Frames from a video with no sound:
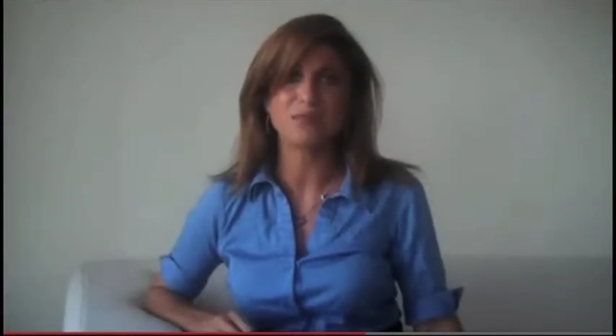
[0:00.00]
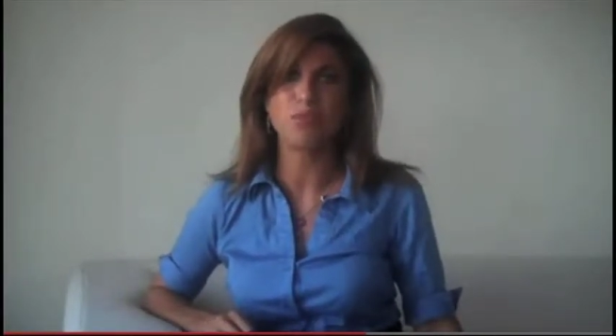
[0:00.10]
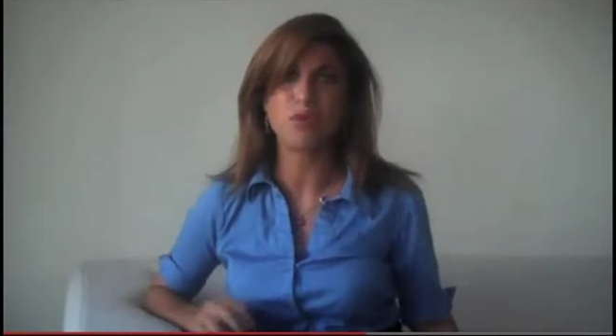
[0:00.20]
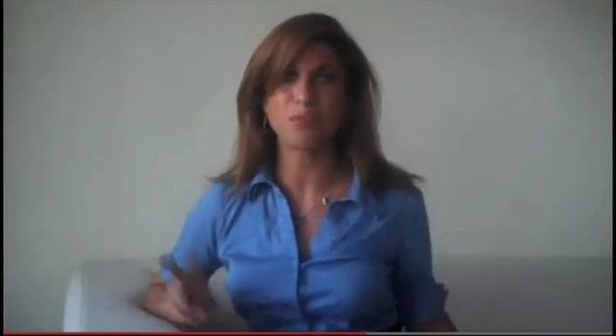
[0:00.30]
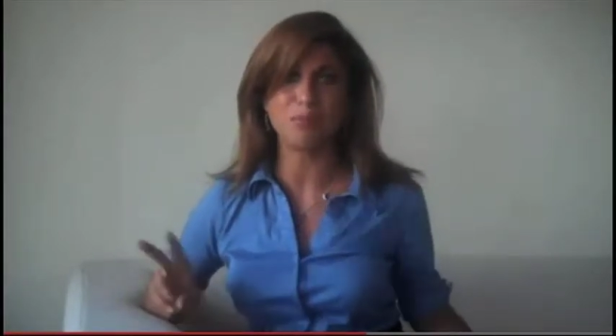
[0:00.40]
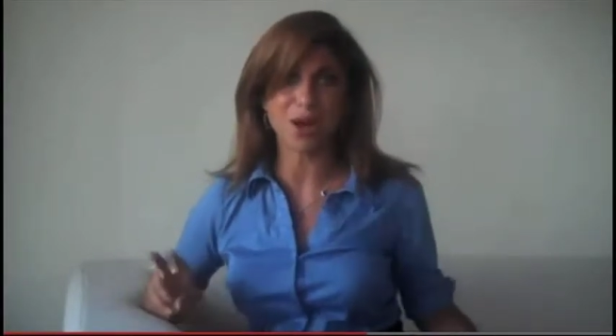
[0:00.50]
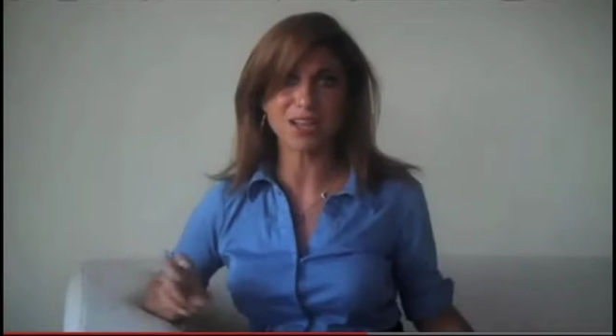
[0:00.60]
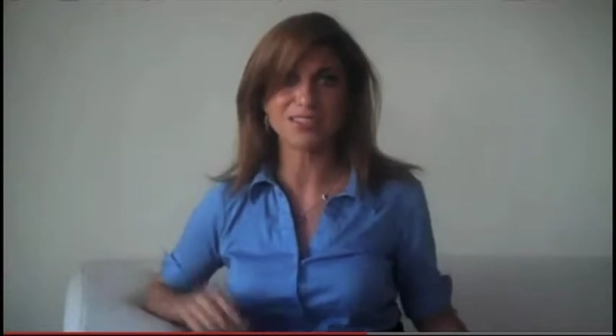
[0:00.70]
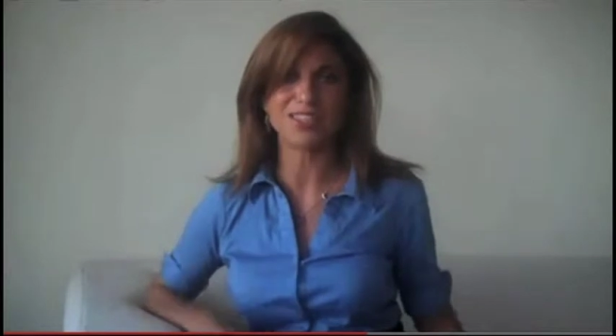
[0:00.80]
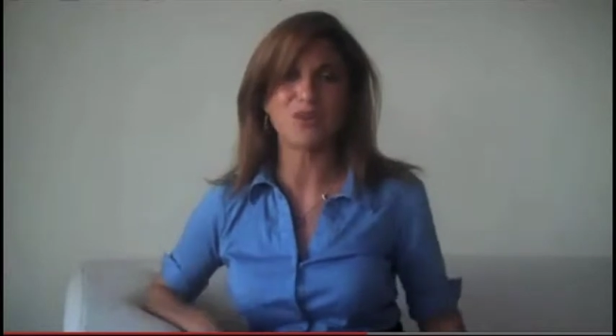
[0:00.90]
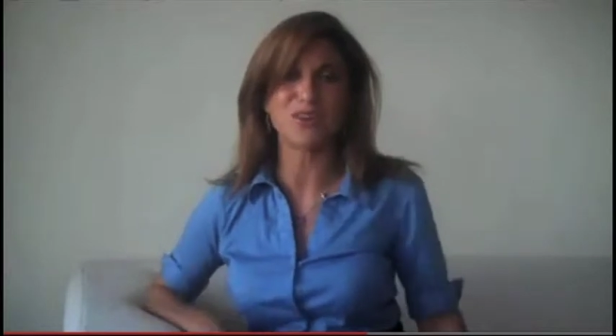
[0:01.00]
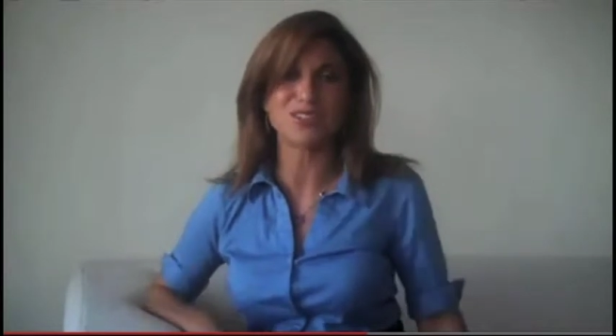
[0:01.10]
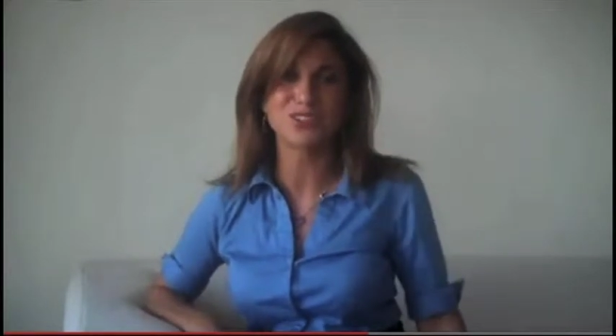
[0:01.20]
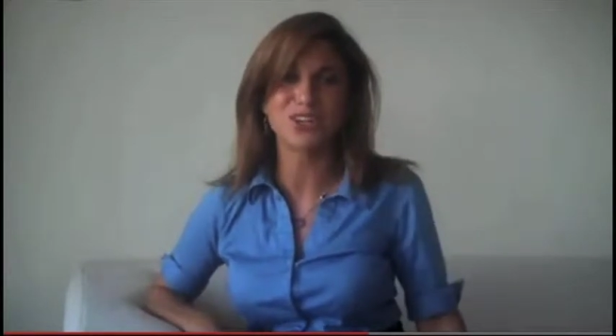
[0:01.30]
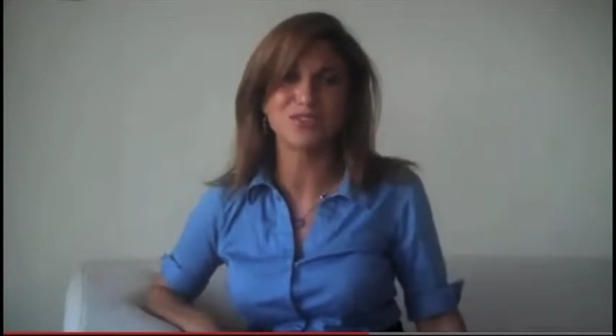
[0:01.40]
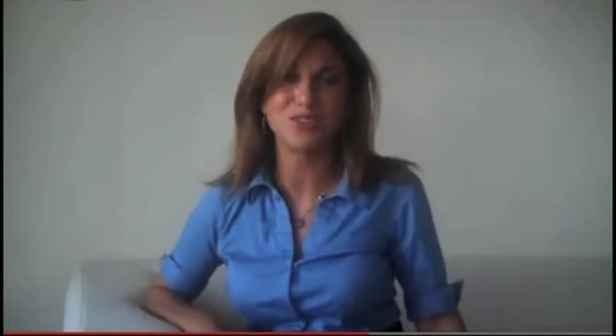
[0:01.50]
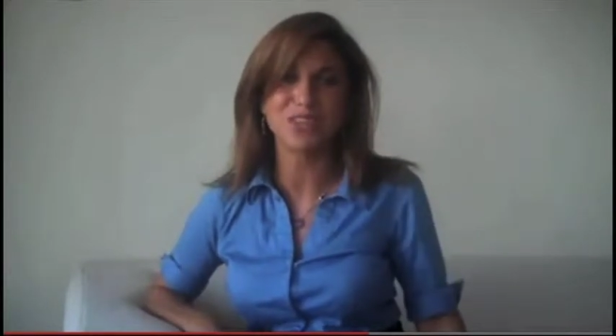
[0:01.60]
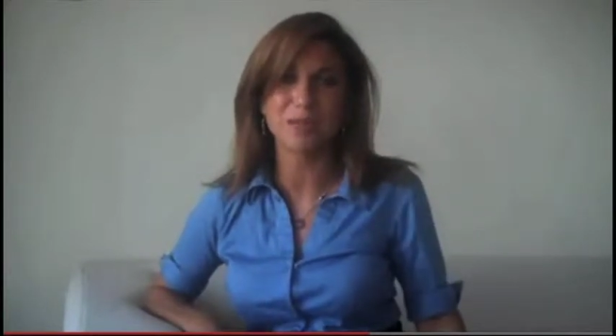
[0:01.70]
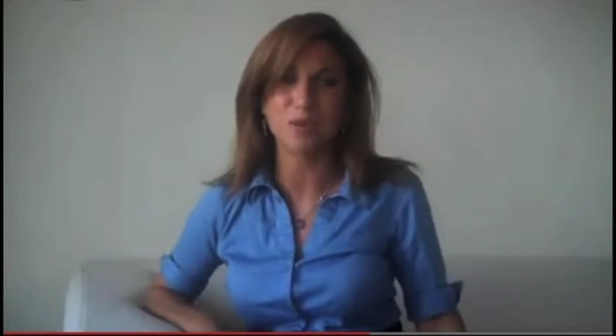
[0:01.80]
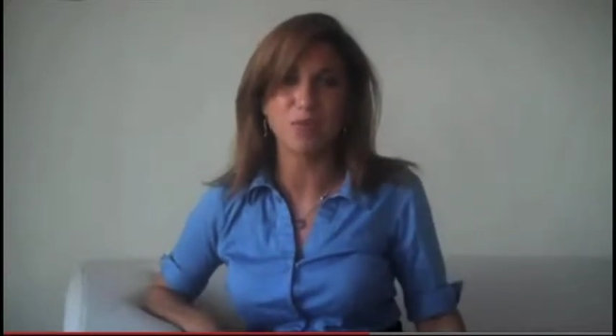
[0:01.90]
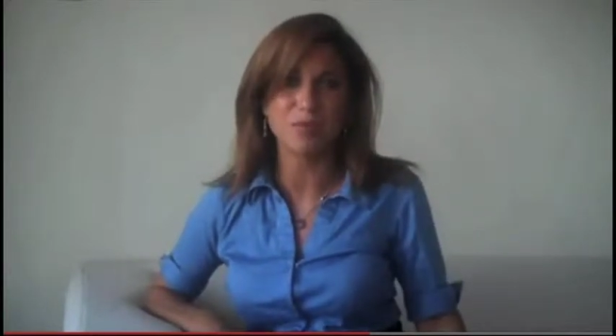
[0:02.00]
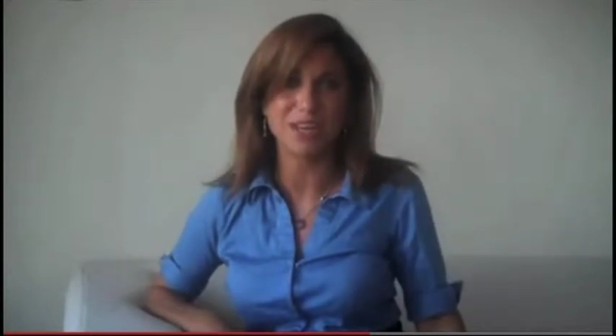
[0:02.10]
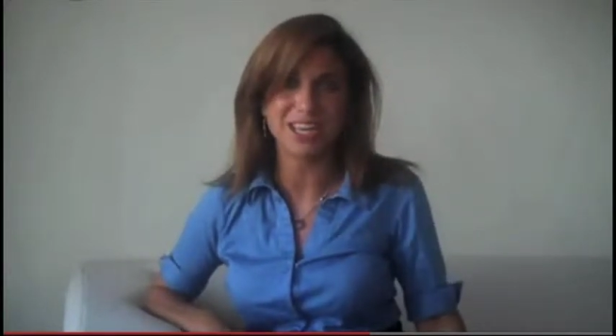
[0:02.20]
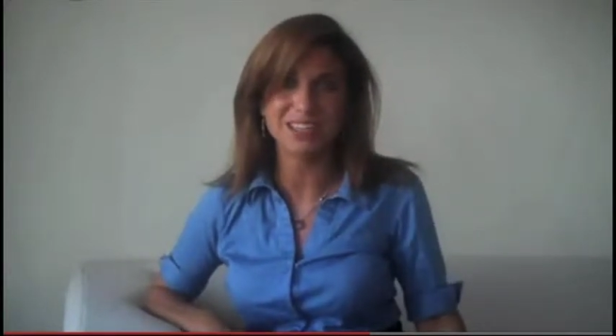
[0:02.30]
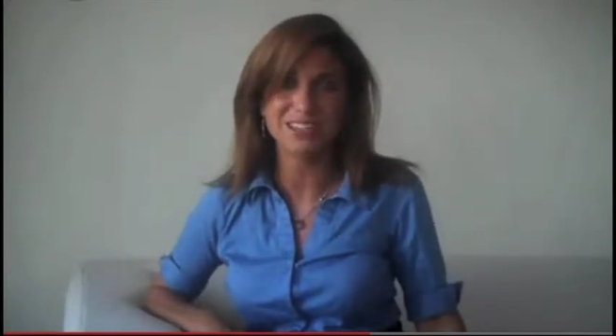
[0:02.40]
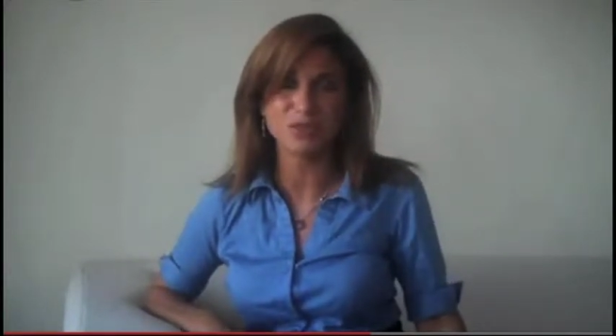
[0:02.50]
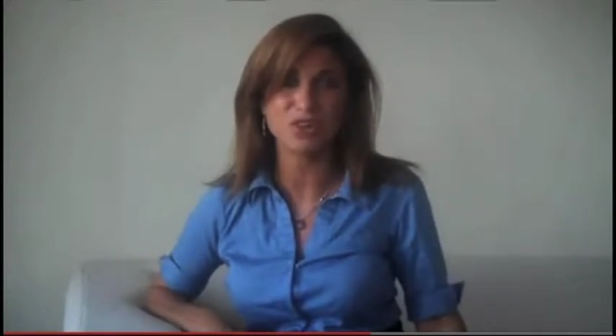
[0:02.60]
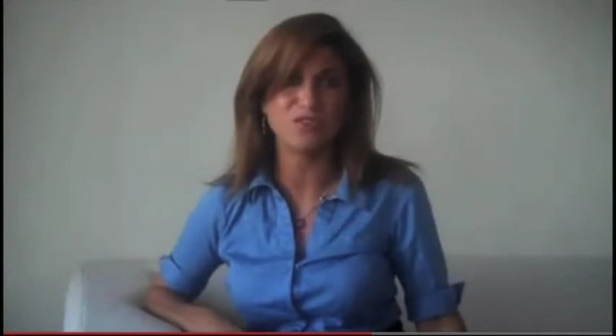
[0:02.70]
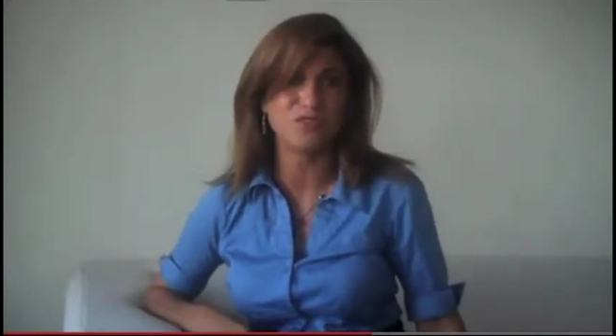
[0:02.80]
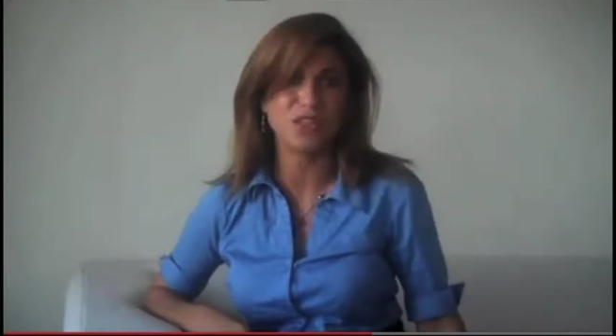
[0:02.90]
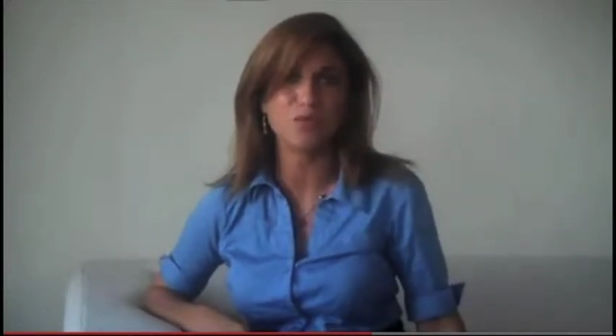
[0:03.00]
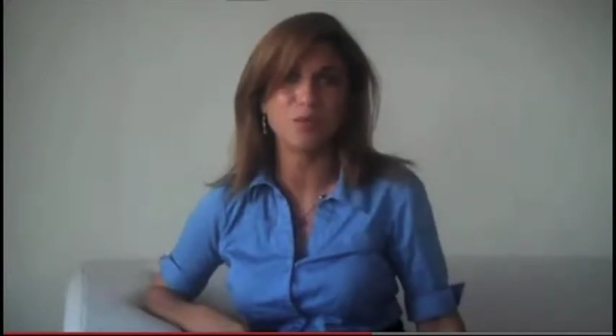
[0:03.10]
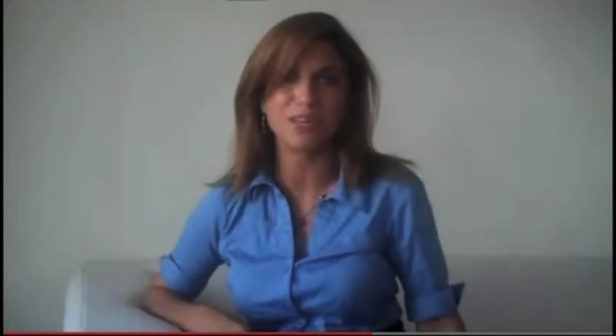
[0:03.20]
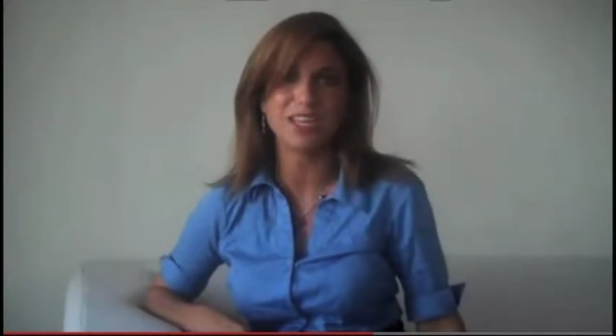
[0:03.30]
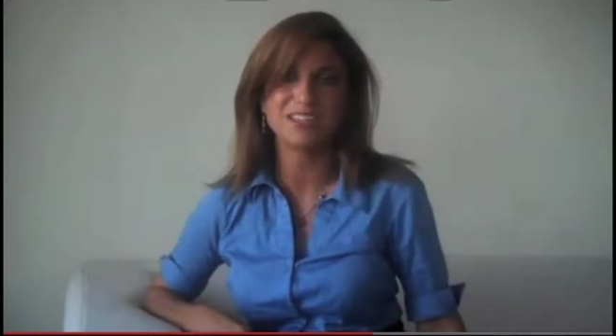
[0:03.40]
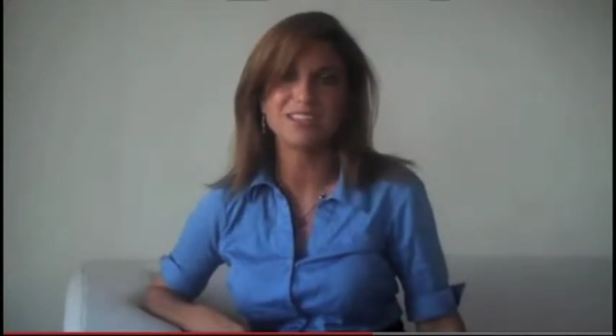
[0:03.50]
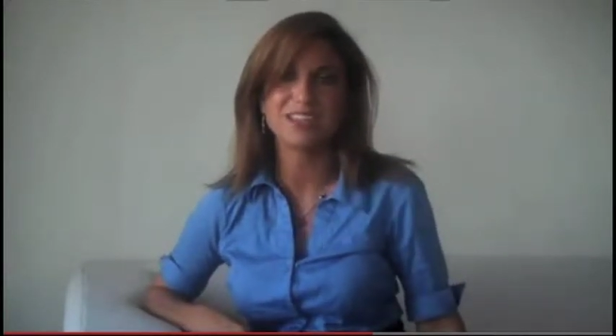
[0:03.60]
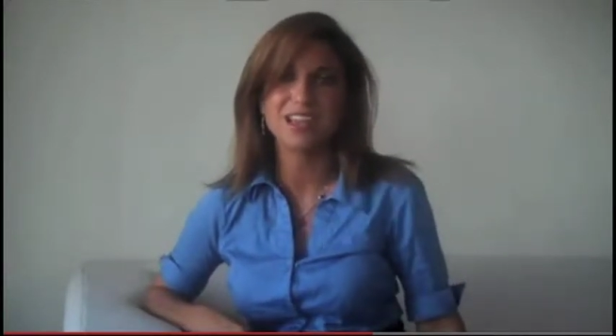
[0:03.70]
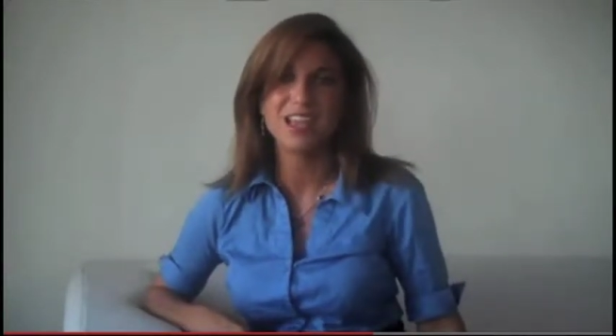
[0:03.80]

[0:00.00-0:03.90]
the more bossy or assertive you claim a woman is, or you feel a woman is,